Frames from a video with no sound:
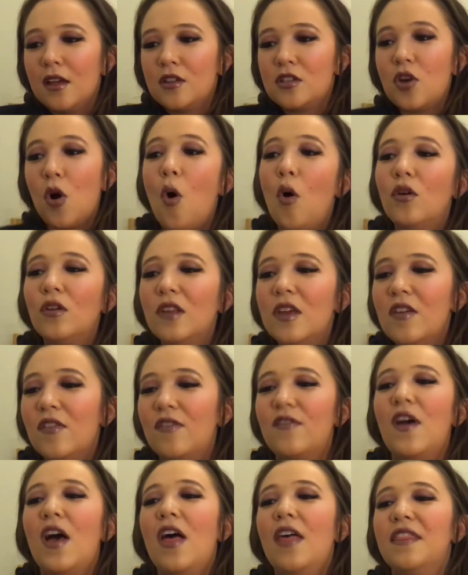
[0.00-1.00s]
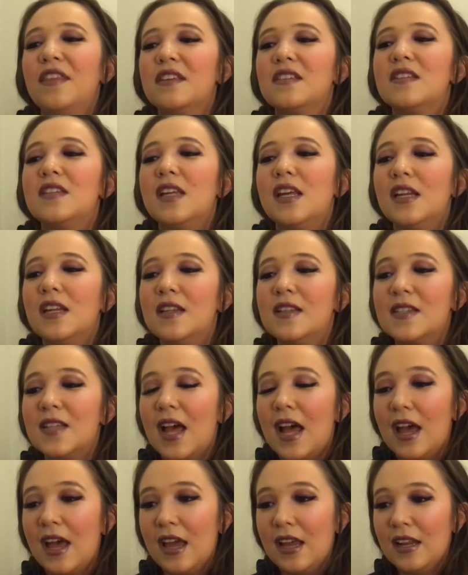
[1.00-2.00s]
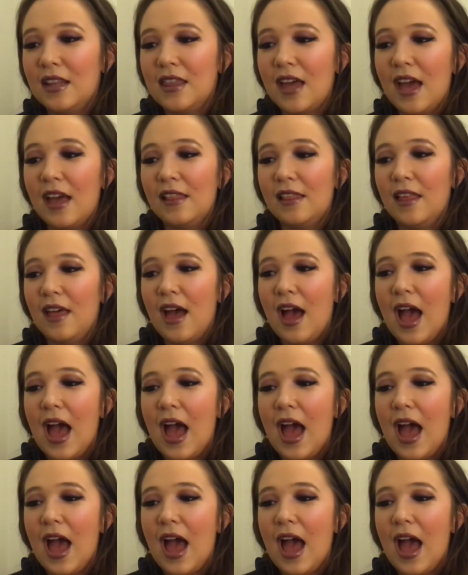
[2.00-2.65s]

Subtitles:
totally felt this need inside that